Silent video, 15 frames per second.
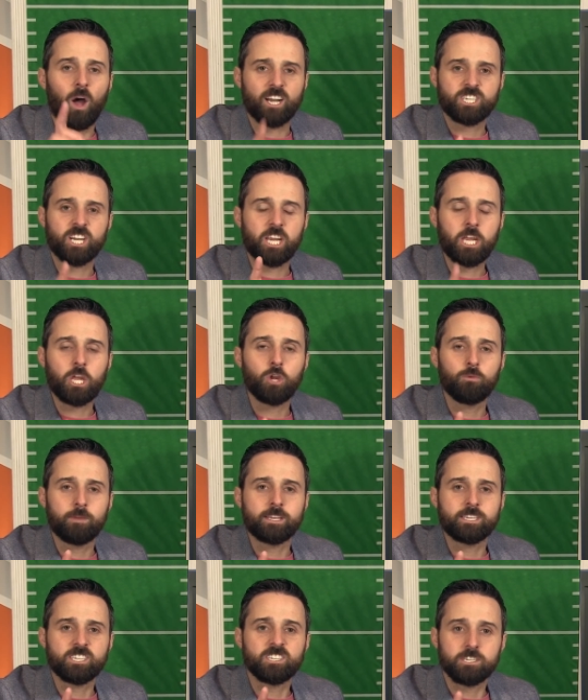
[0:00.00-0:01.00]
watching
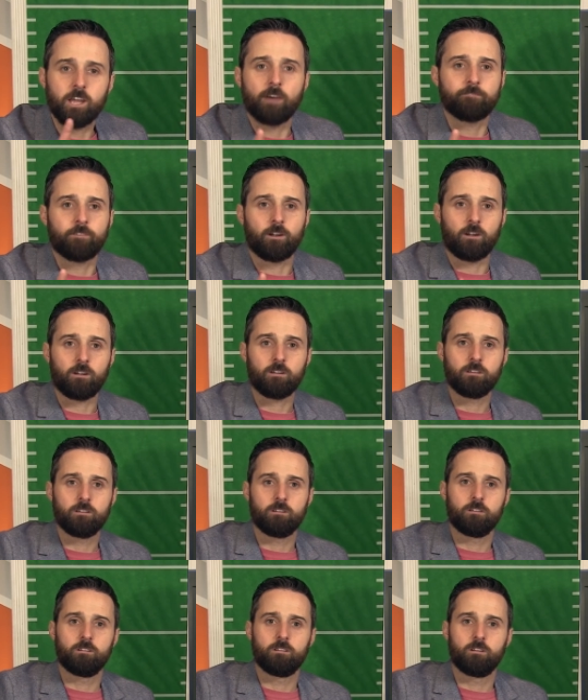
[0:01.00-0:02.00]
humans suffer.
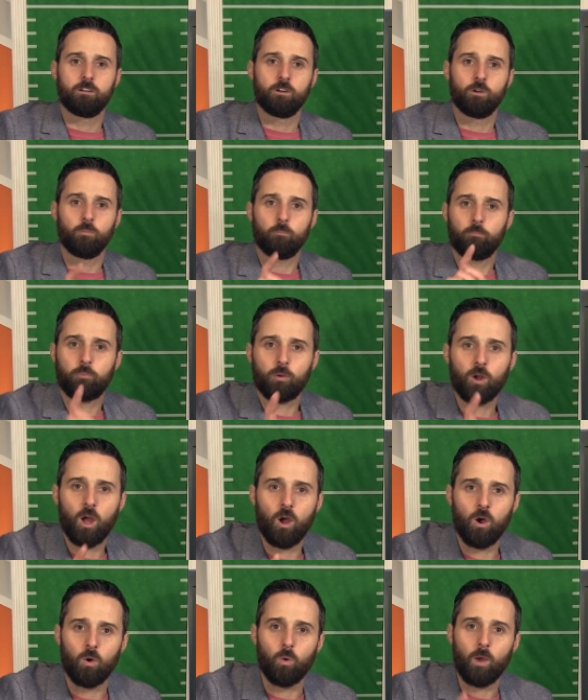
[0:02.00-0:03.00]

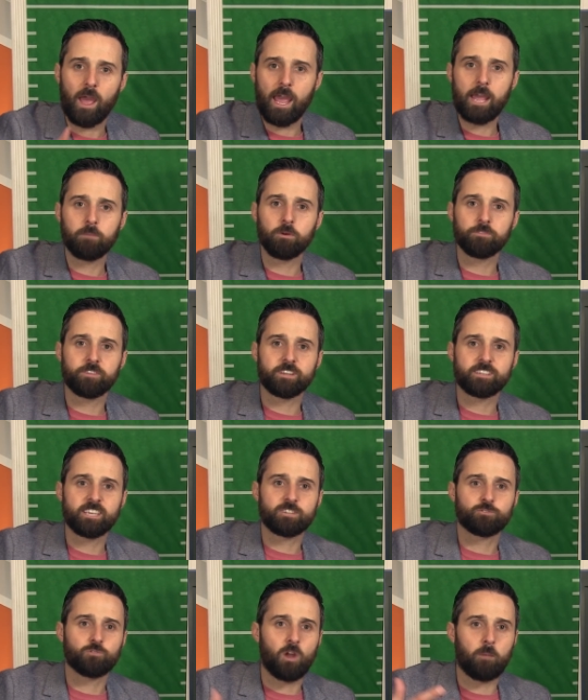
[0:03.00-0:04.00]
Pro: able to
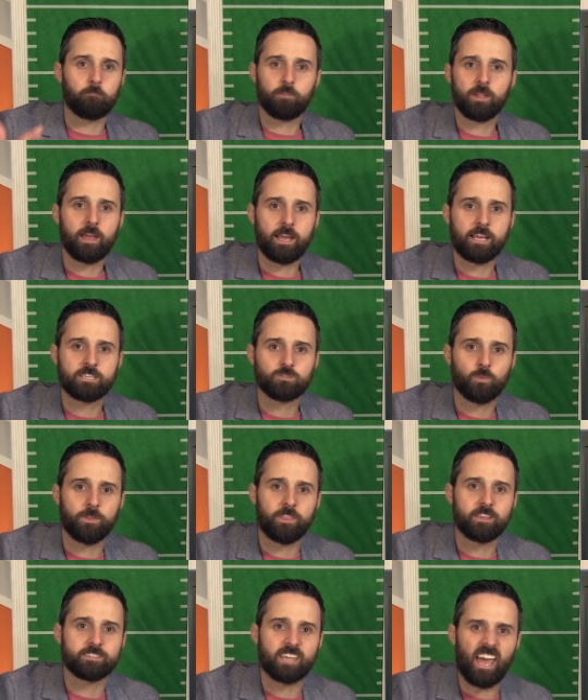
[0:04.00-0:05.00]
disrupt plays
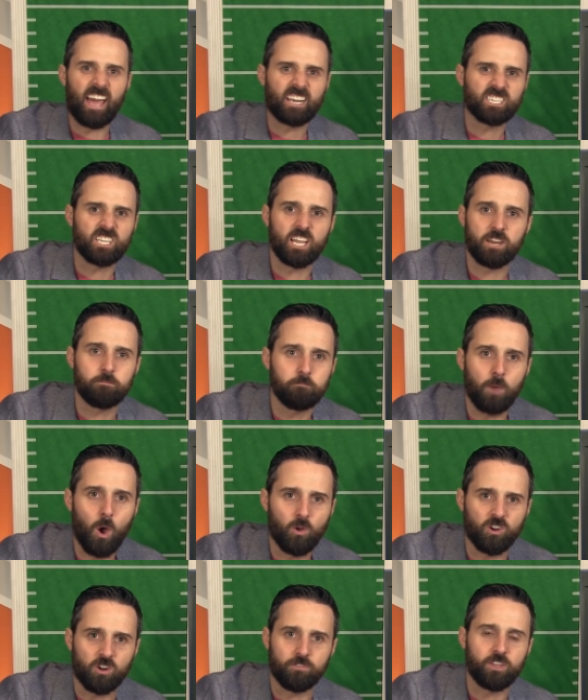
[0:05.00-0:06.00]
with his excellent
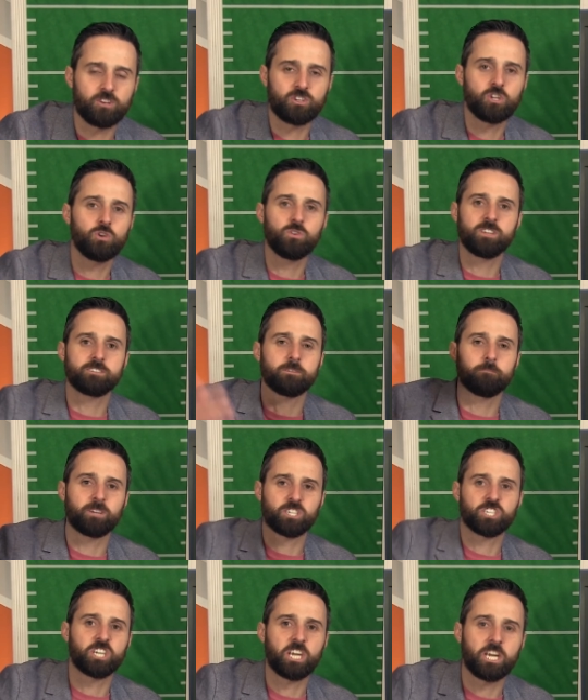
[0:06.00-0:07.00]
motor. The dude is a
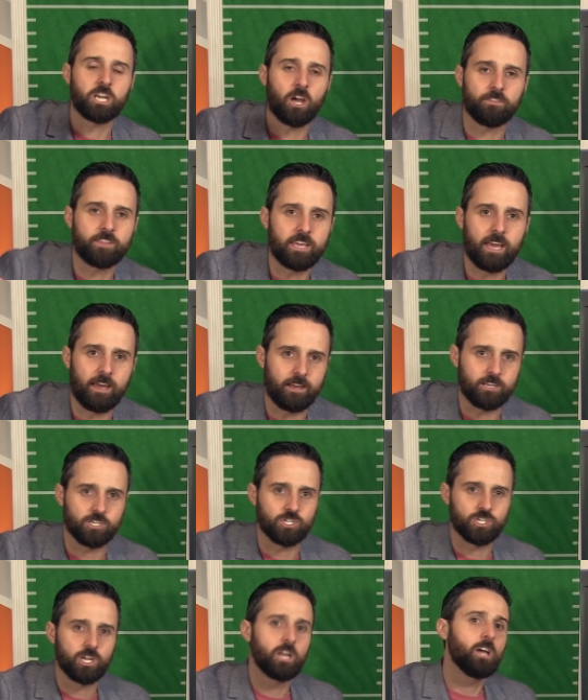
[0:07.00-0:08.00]
machine on the
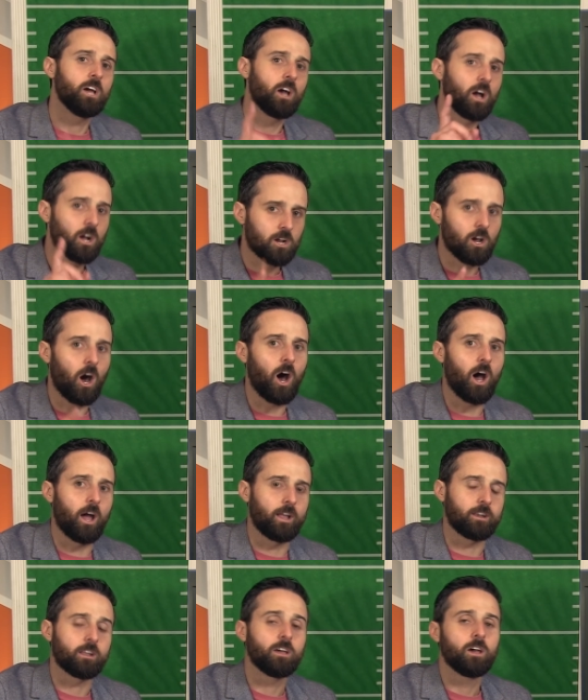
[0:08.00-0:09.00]
edge. Con: